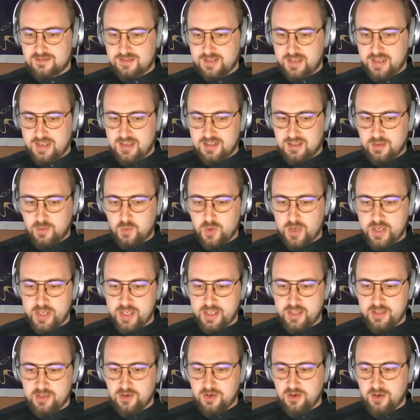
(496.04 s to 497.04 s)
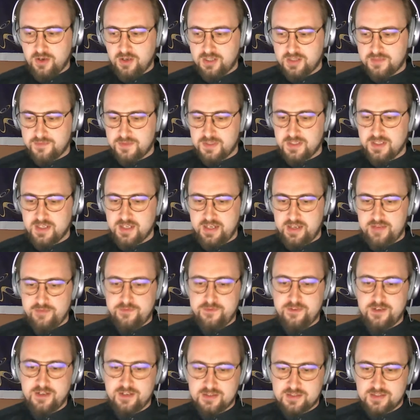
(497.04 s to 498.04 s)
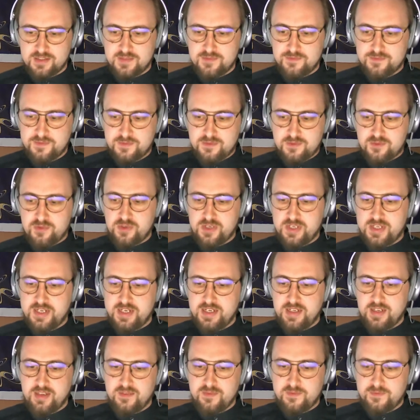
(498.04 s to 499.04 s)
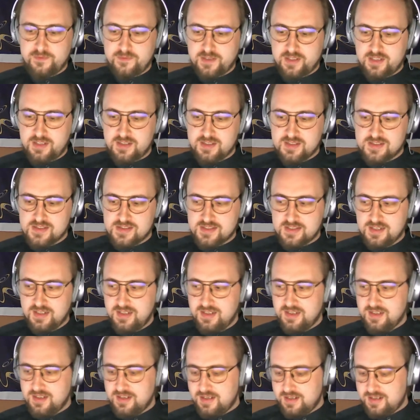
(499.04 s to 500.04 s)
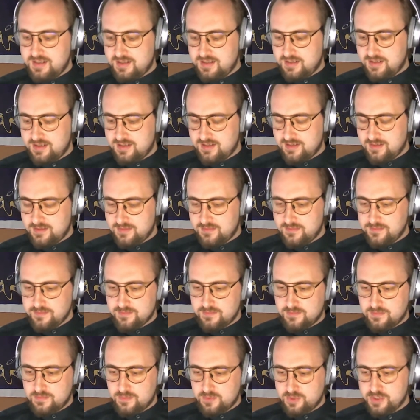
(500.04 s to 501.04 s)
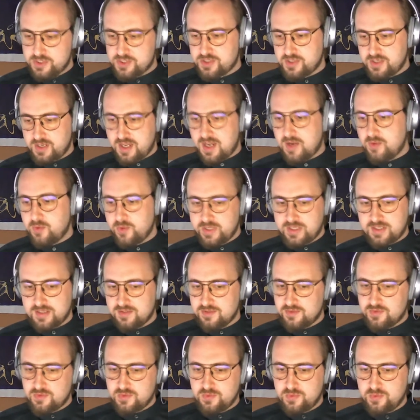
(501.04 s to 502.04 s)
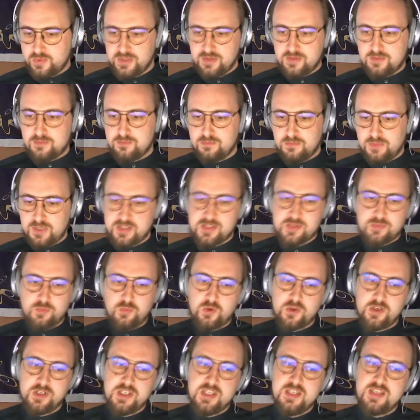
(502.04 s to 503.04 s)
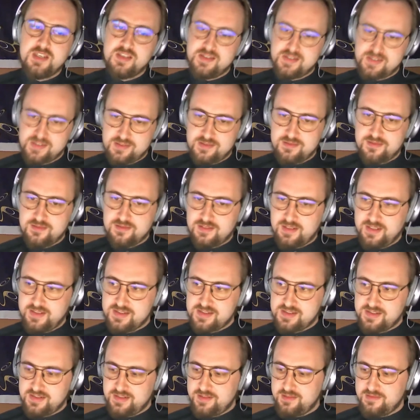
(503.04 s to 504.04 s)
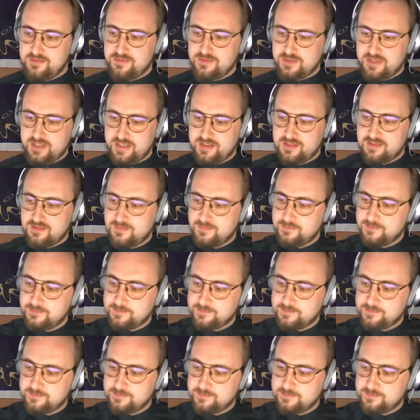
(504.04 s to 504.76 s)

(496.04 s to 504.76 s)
take away all of the effort of creating things which now we can do with much more ease, let's say, right?